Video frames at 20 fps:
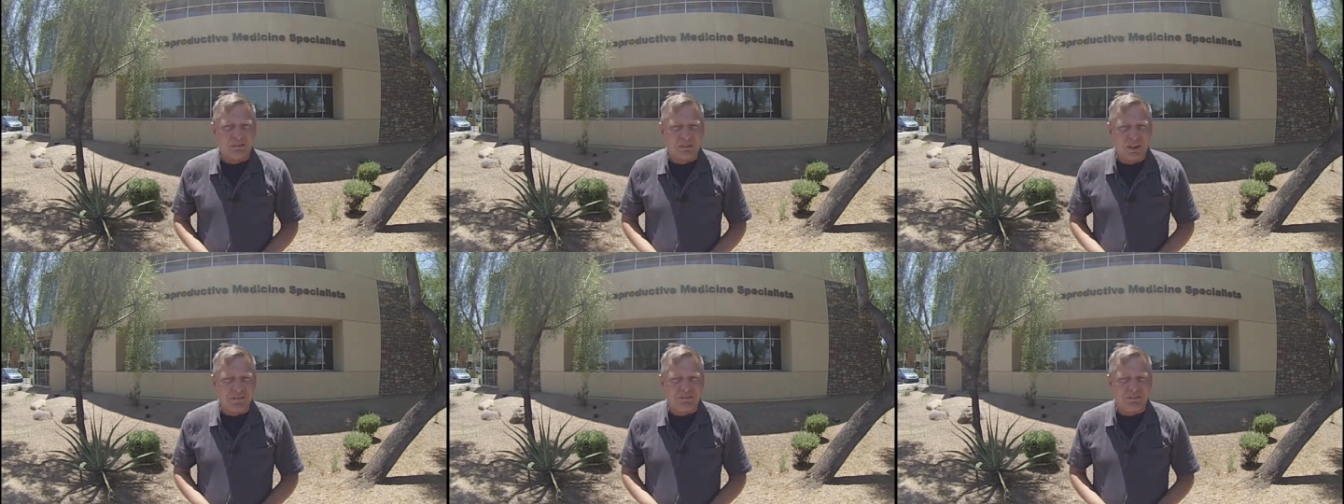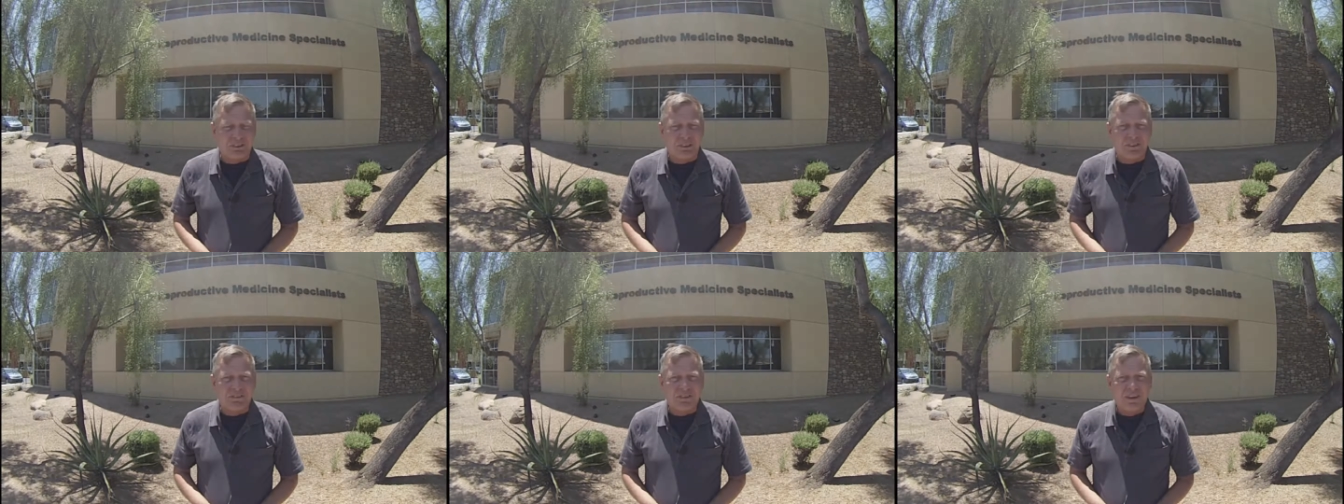
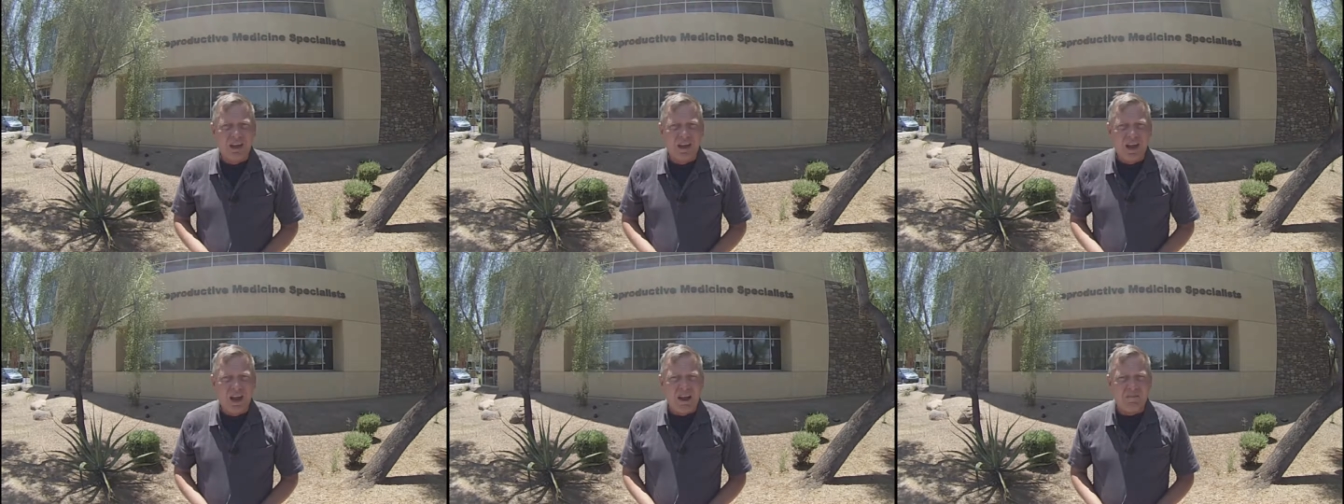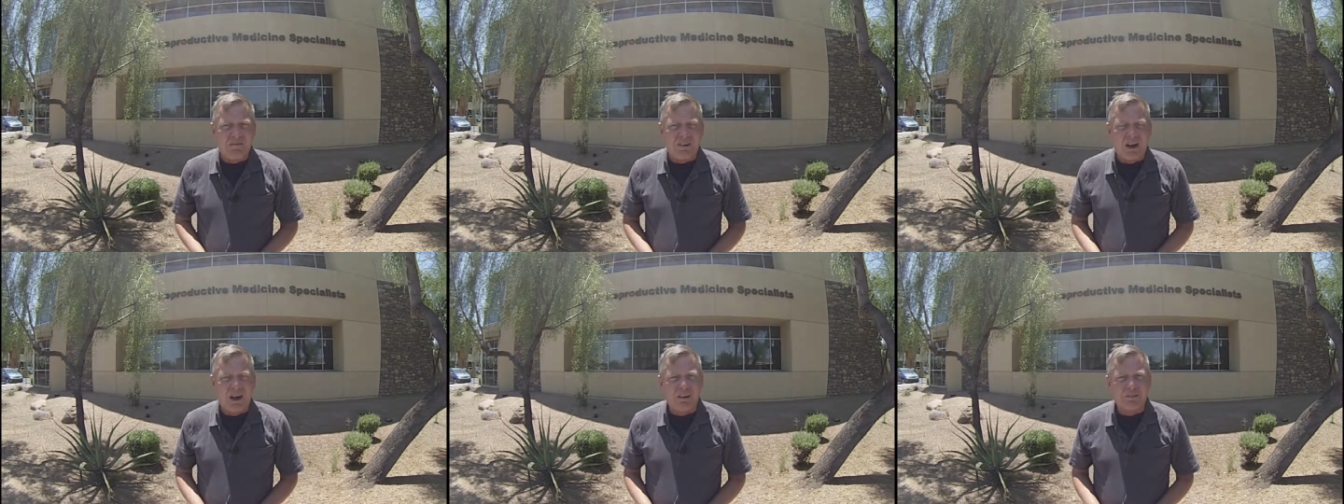Christians
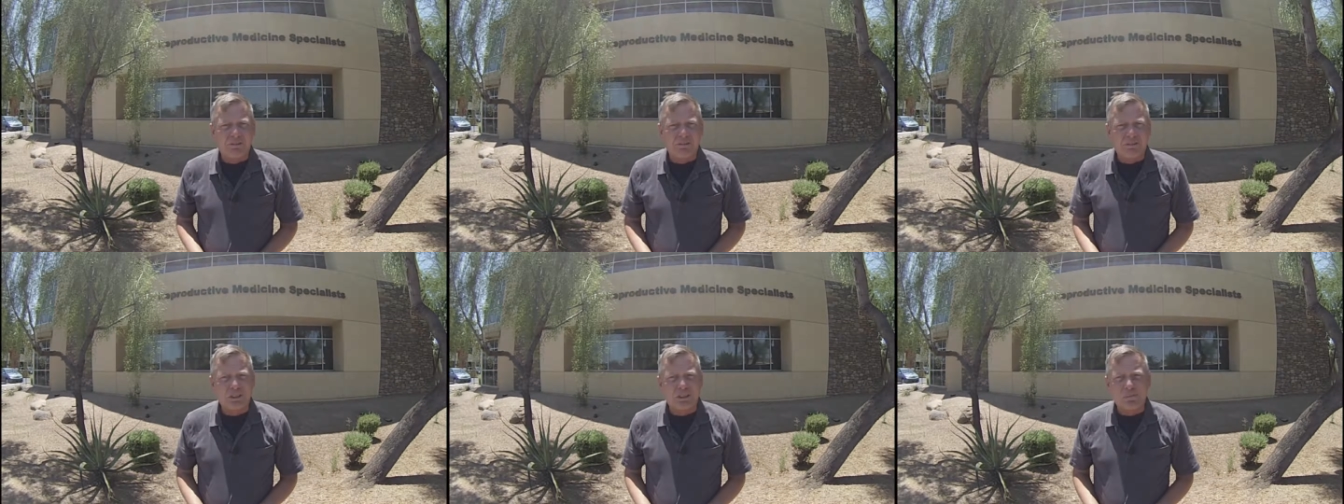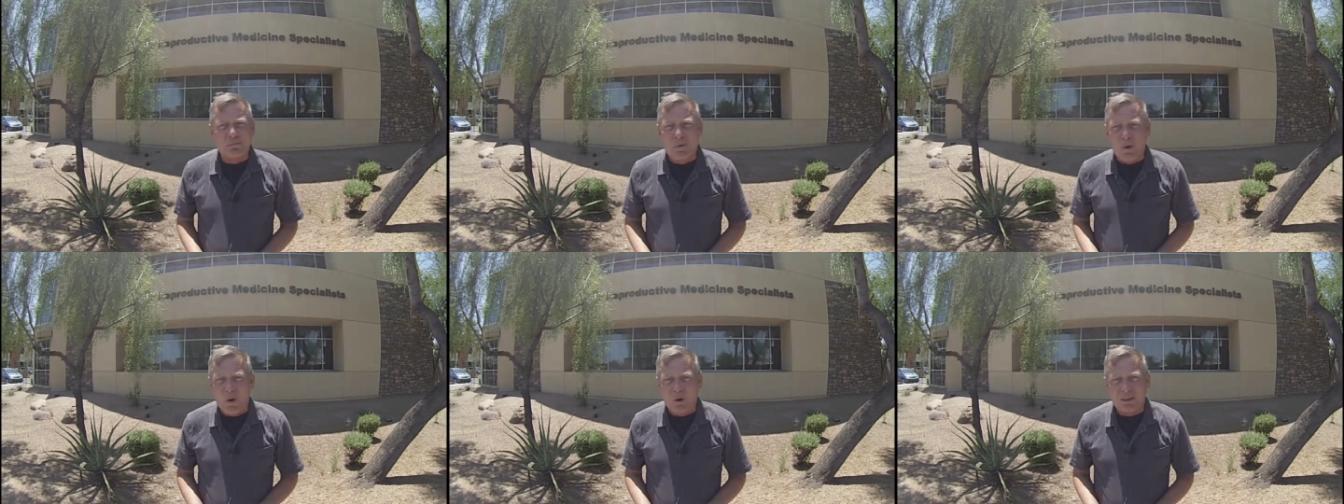have constantly
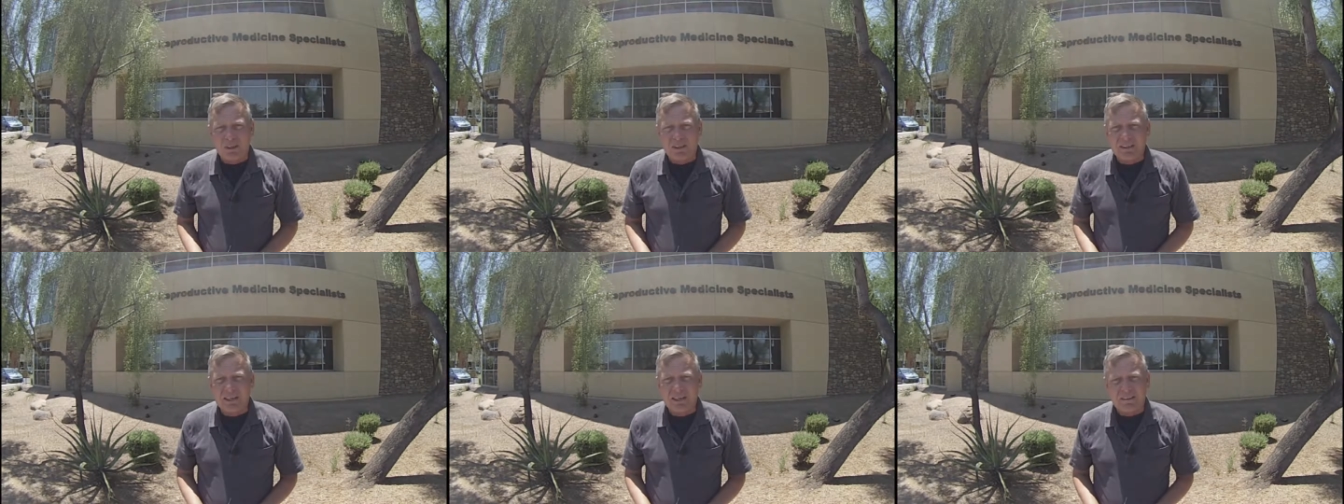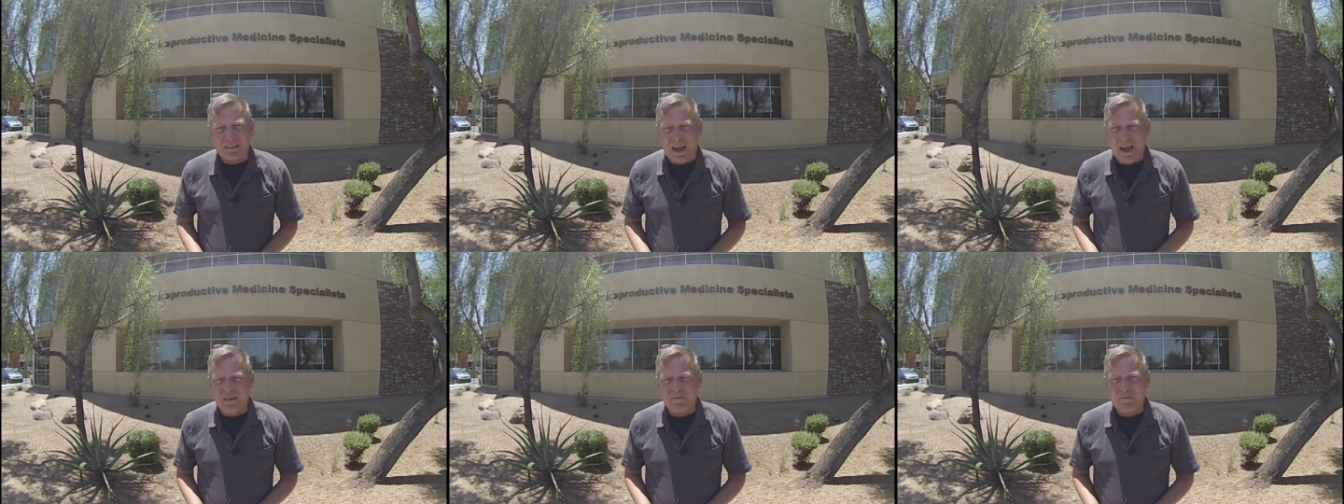supported
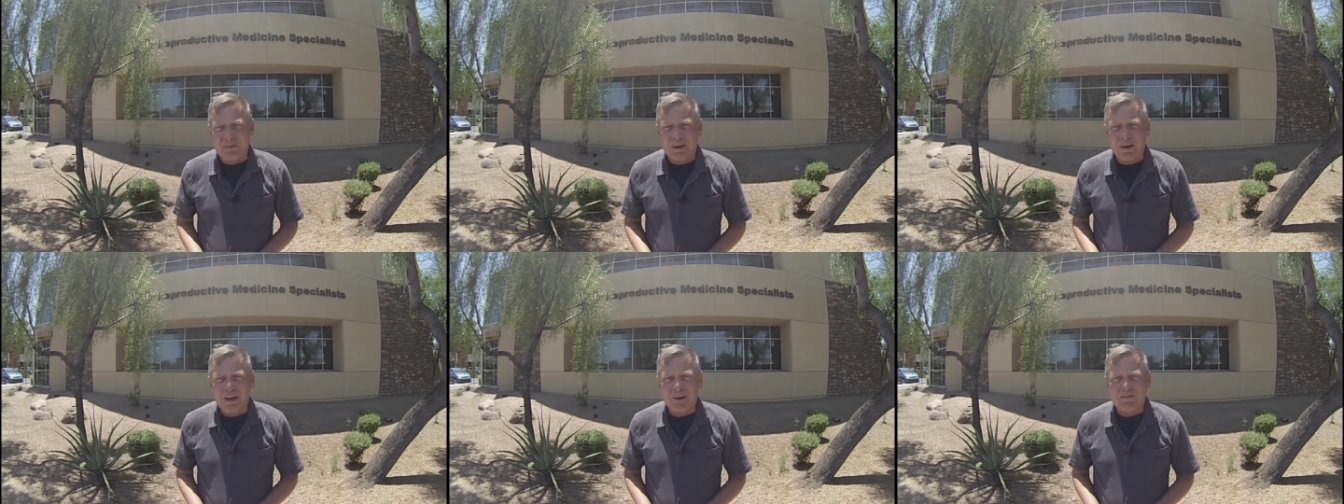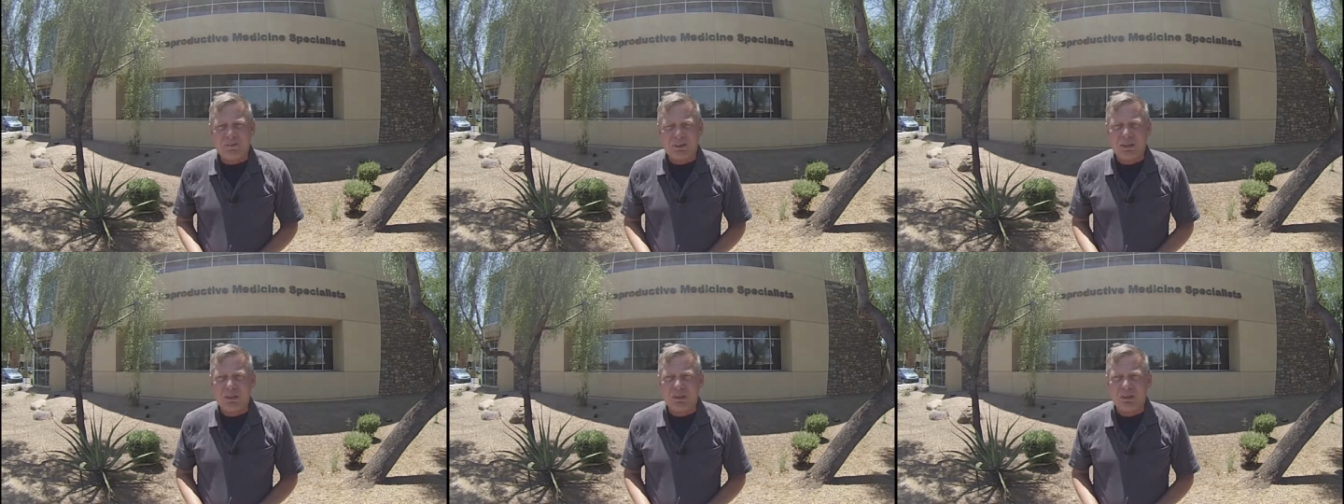that very
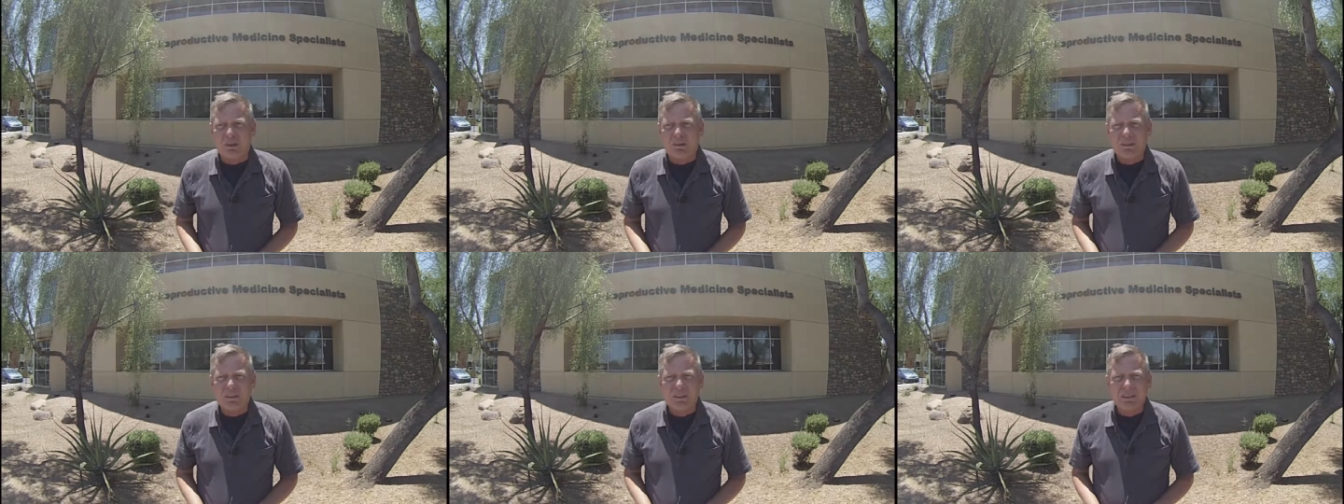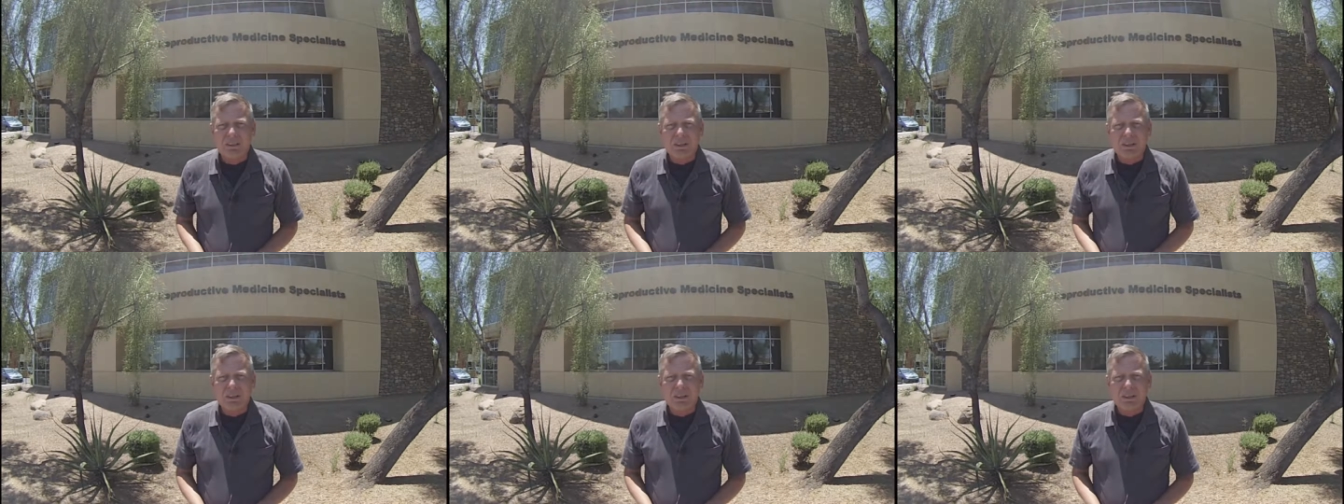view,